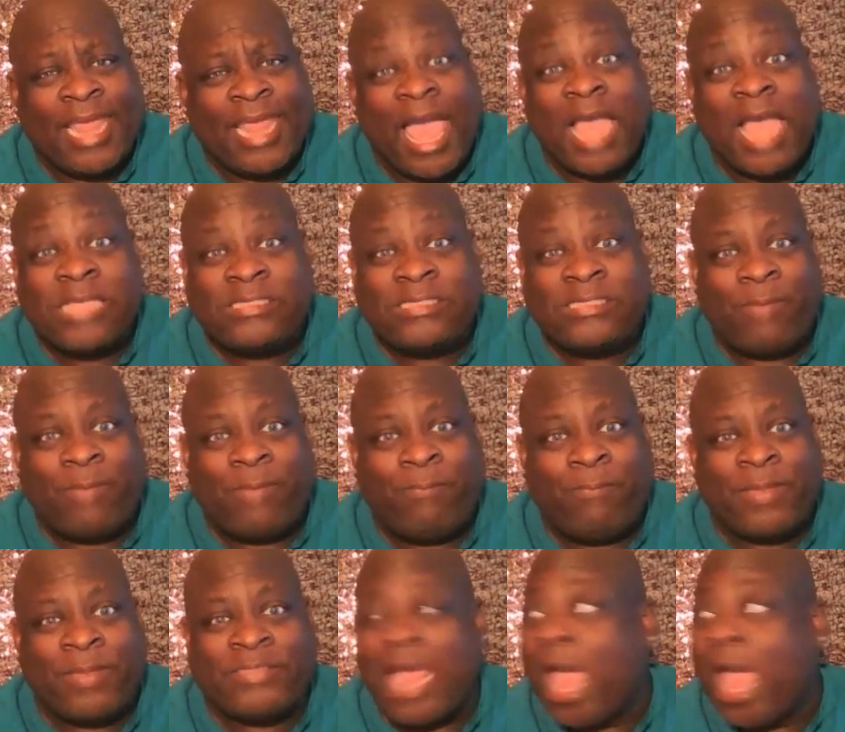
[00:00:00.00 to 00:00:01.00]
I said,
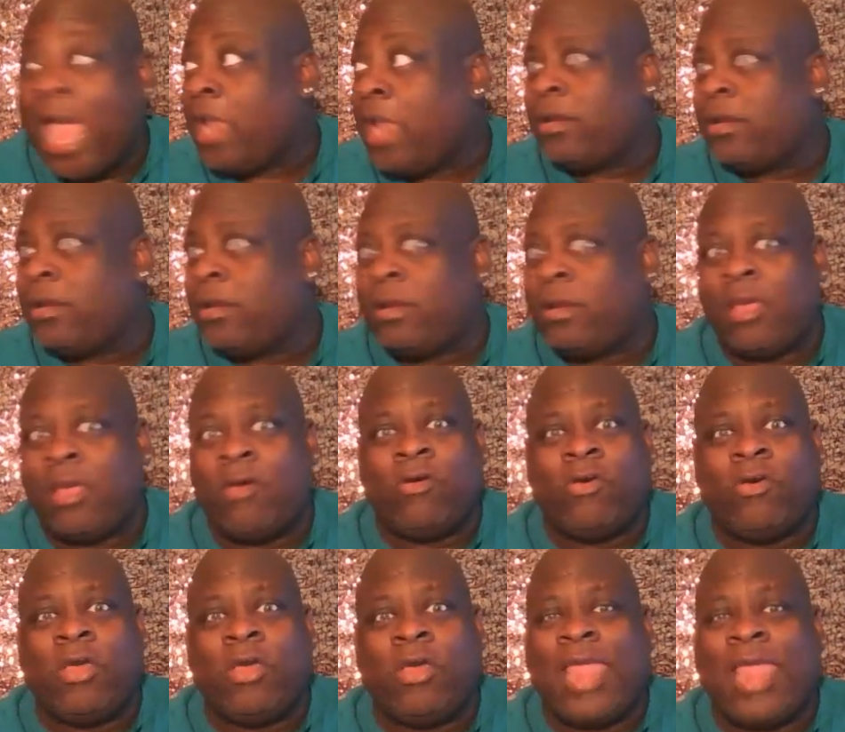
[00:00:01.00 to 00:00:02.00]
bitch, I'm no
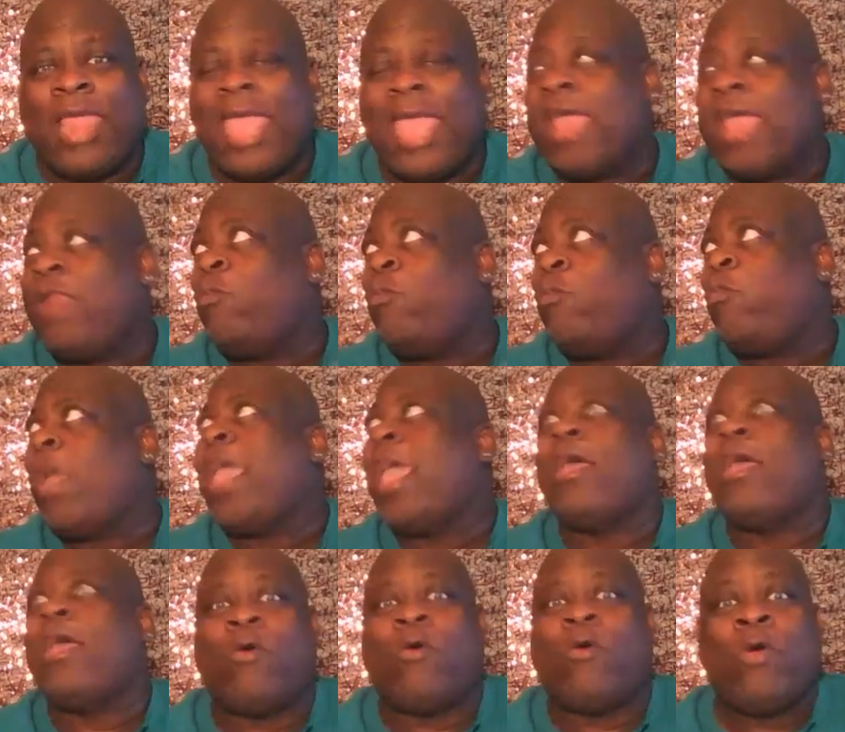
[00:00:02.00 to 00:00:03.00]
good and
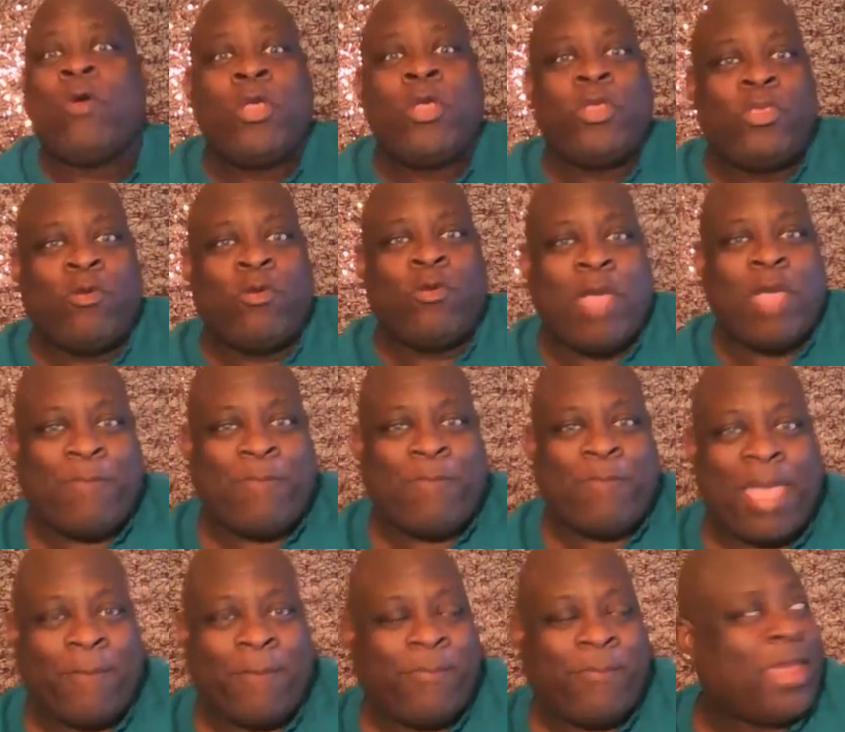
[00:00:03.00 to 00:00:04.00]
well. You ain't
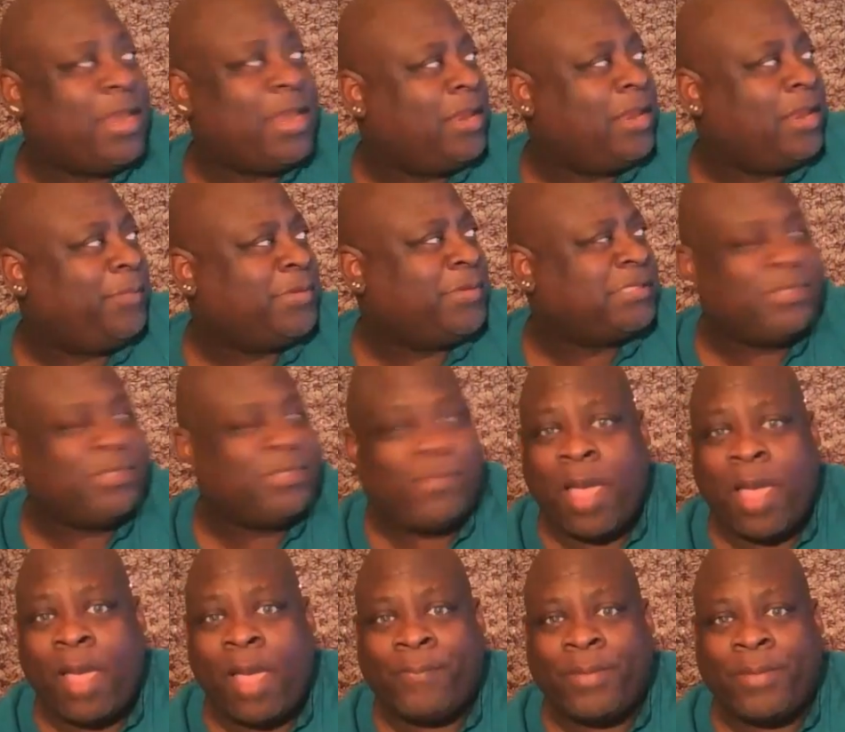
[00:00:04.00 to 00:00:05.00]
backpedaling and pussy
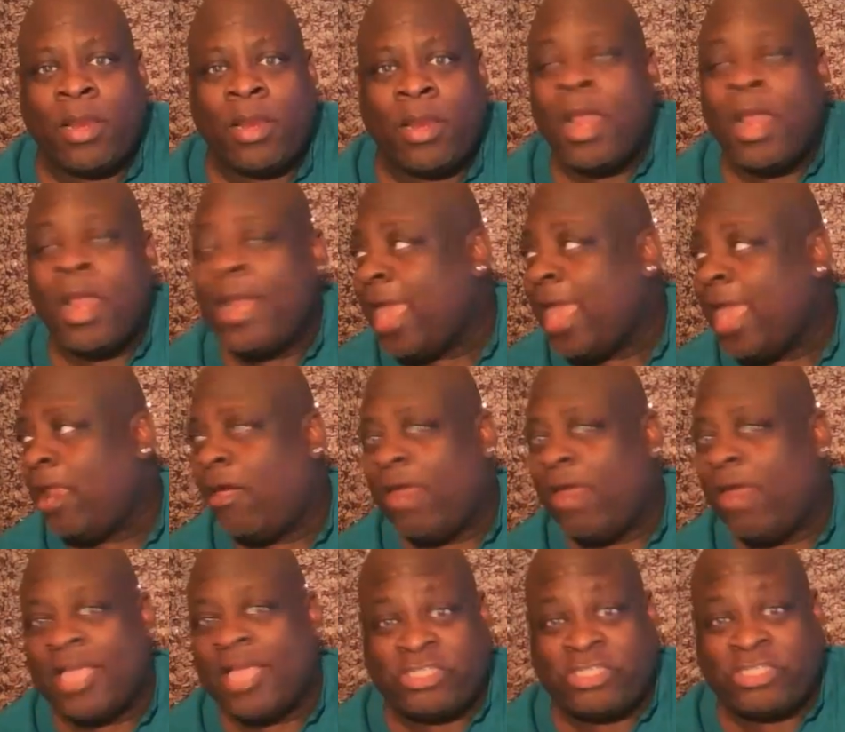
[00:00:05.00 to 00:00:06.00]
popping. Not
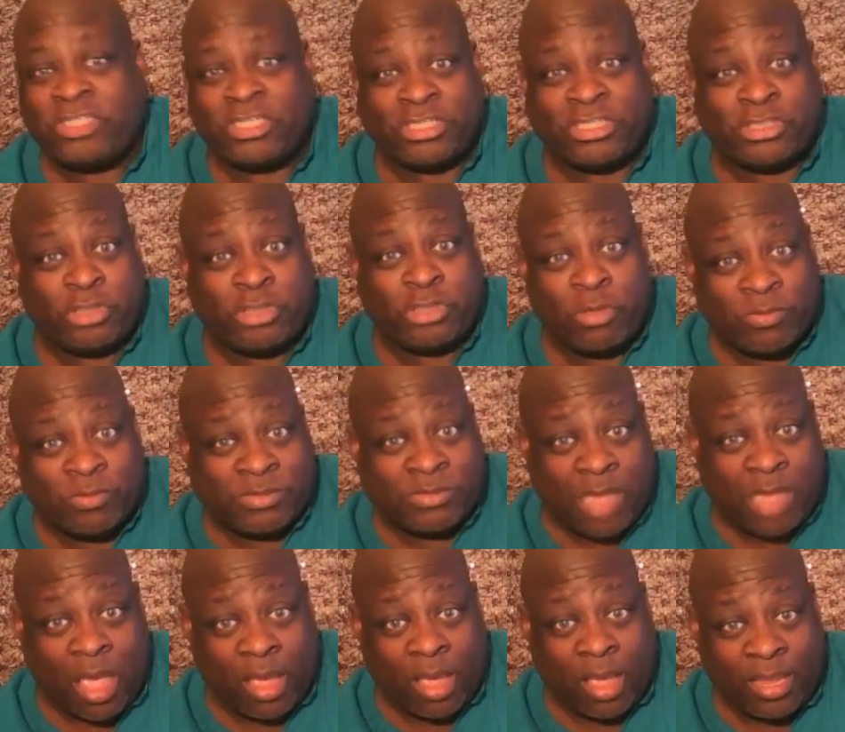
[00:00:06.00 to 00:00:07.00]
all that shit that you was
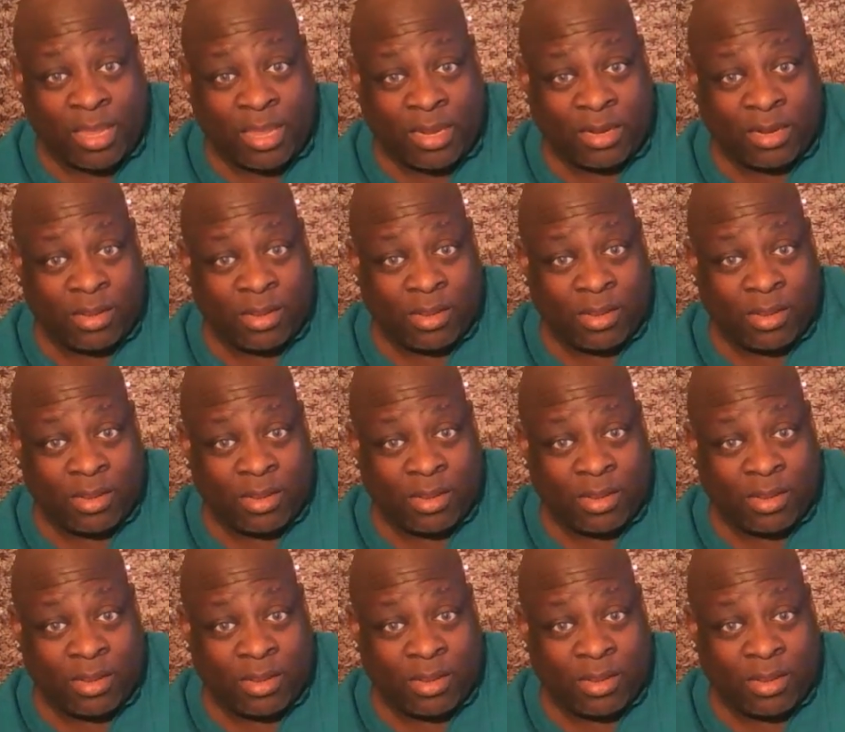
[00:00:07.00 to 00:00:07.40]
talking.